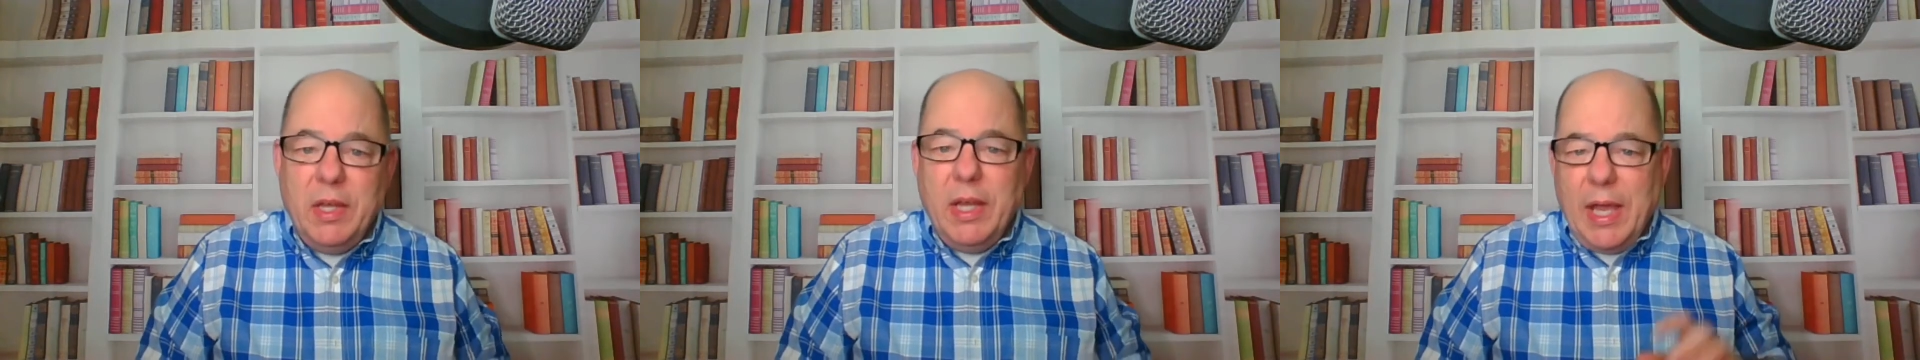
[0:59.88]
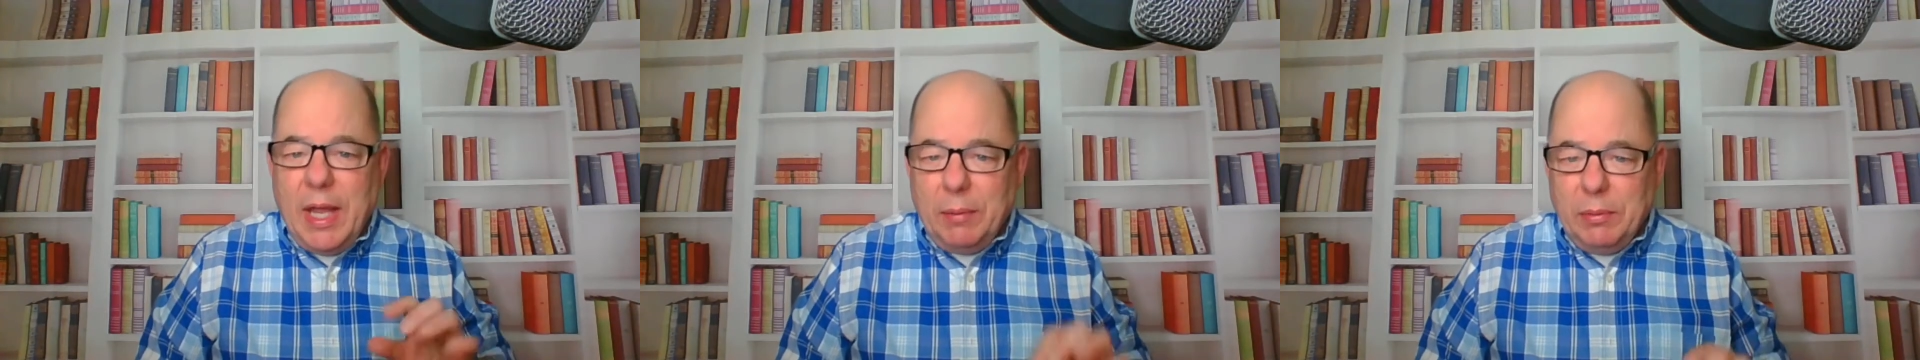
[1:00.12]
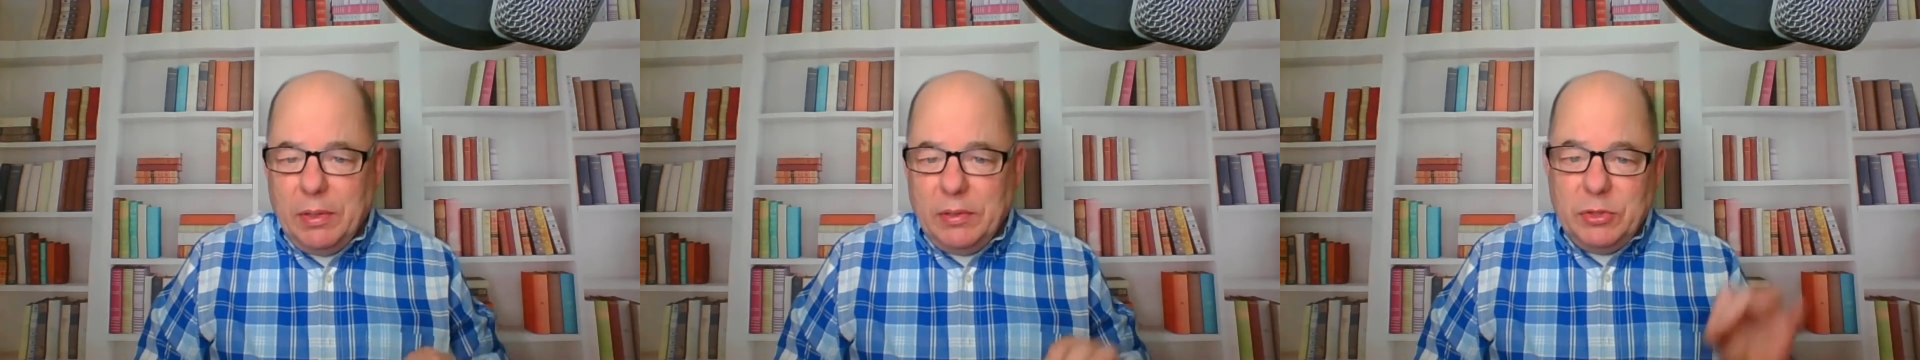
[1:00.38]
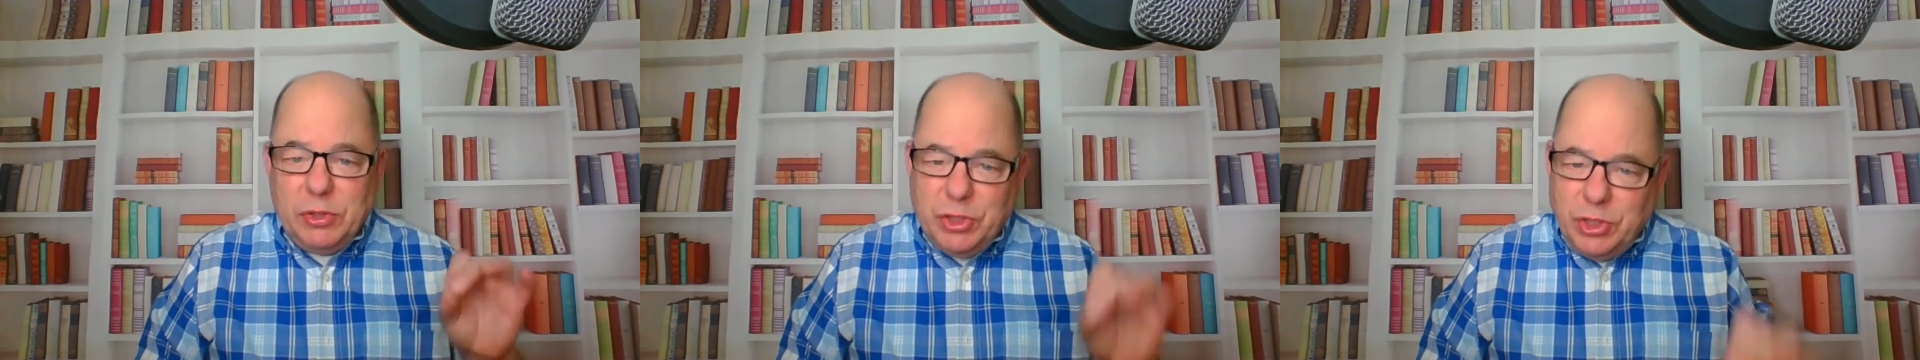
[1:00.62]
and I'm going to
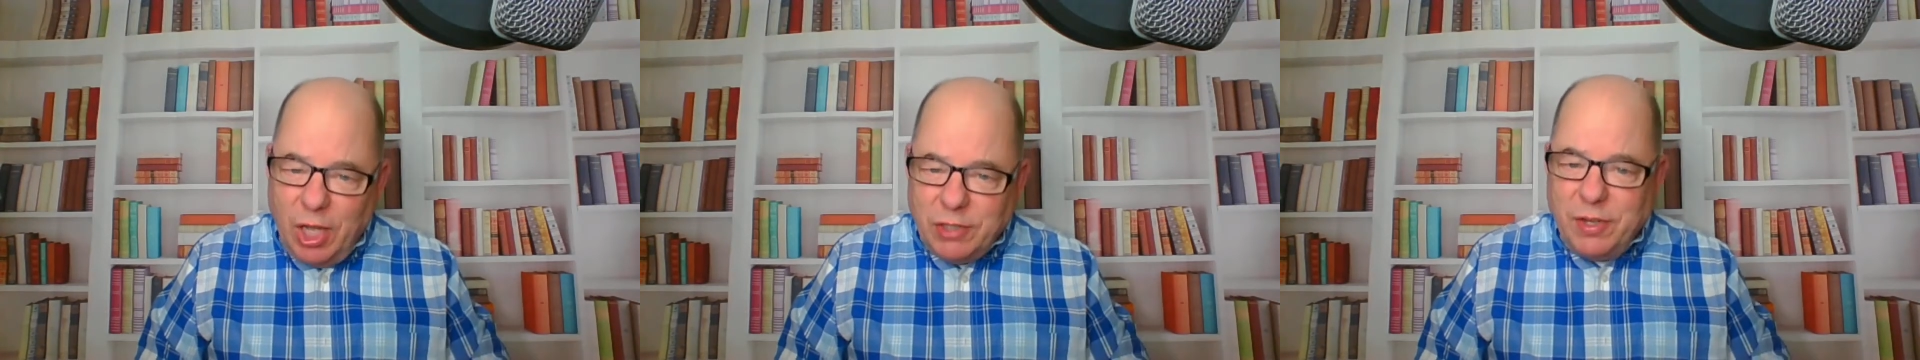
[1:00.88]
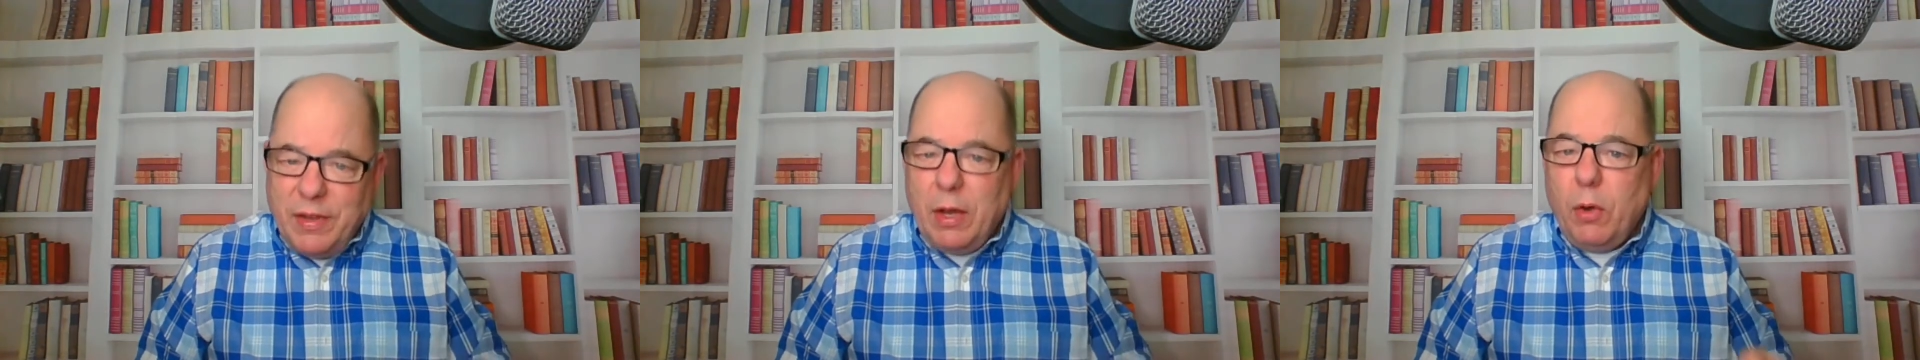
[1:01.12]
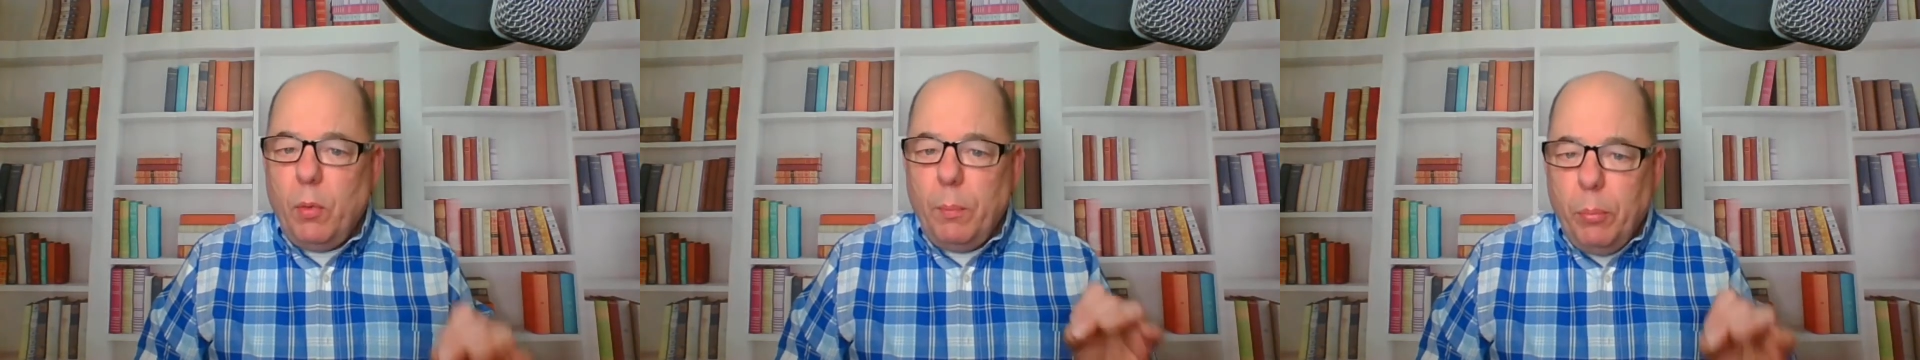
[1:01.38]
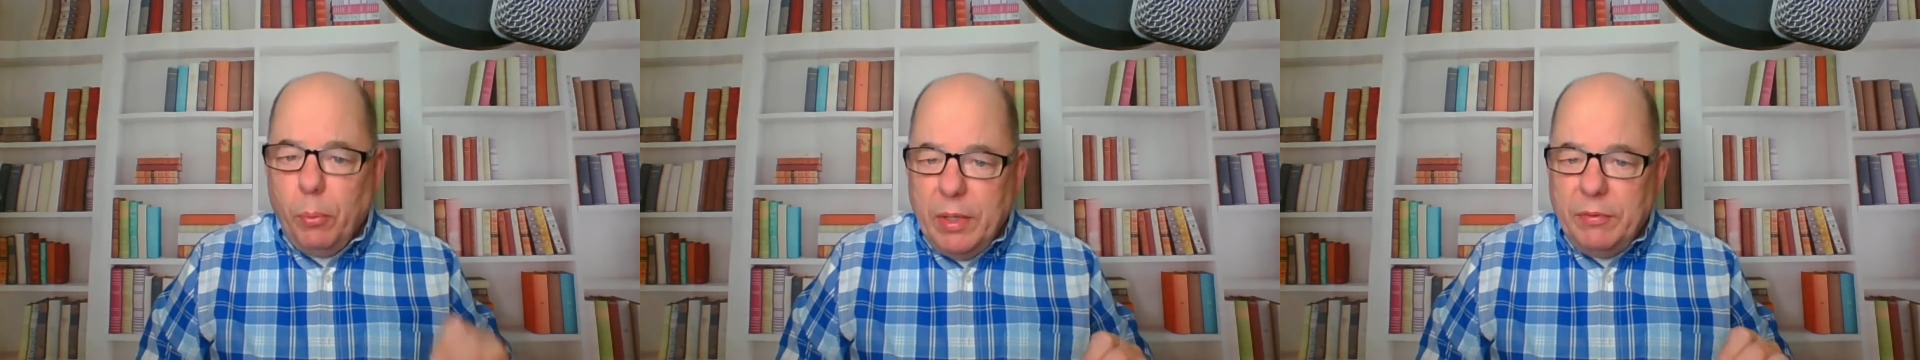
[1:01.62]
touch on that
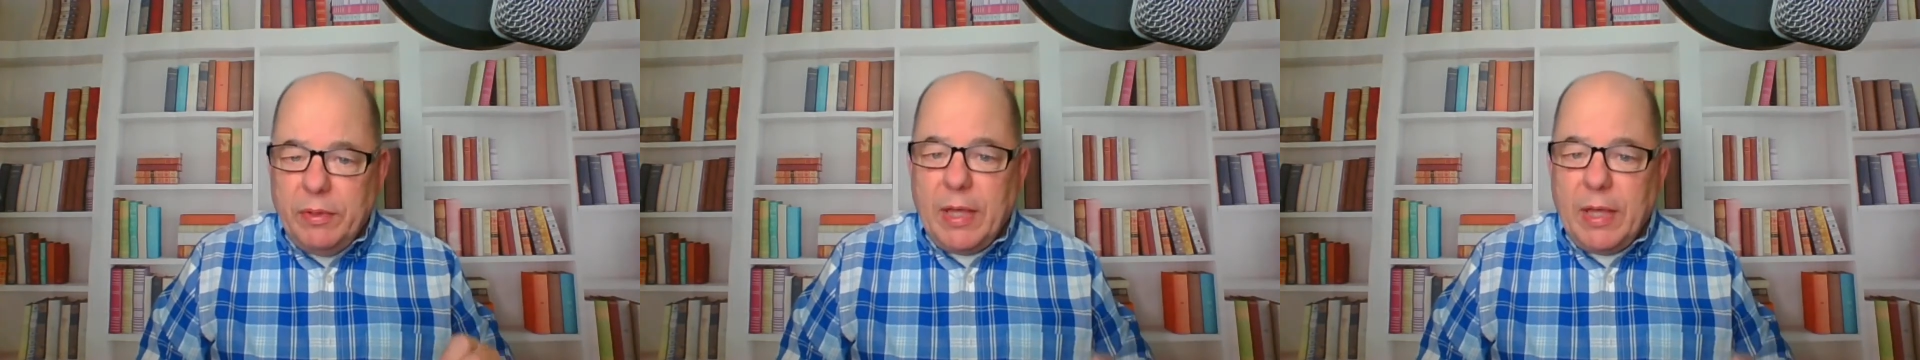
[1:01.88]
briefly.